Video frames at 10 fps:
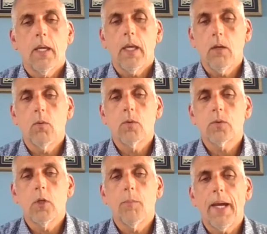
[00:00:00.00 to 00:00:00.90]
it will
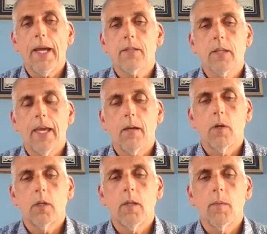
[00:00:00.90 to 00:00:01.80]
still pass the
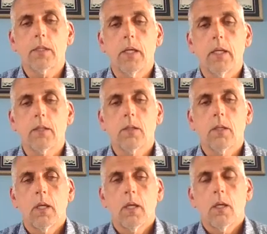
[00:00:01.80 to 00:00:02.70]
Atterberg limits test.
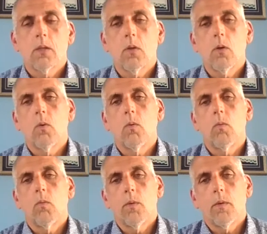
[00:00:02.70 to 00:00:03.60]

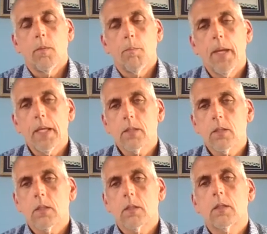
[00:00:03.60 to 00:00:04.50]
So the best
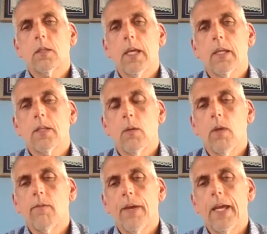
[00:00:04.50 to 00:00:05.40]
test that
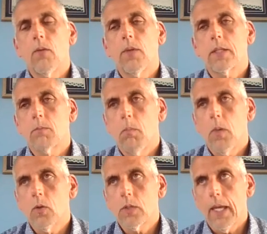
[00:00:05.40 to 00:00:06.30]
we found that's
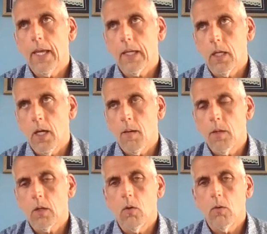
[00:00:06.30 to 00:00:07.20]
most
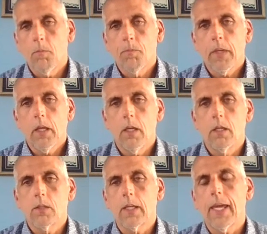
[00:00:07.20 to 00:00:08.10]
economical
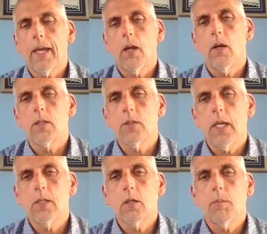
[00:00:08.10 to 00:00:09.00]
is the cation
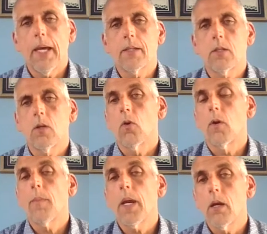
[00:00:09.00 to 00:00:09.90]
exchange capacity, or
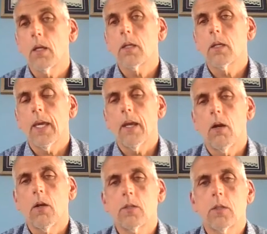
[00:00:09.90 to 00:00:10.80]
apparent
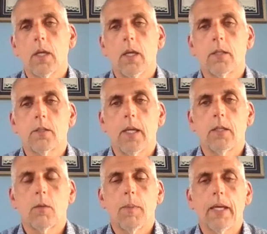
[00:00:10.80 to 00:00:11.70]
cation
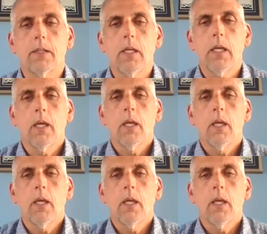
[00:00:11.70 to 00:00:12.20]
exchange capacity,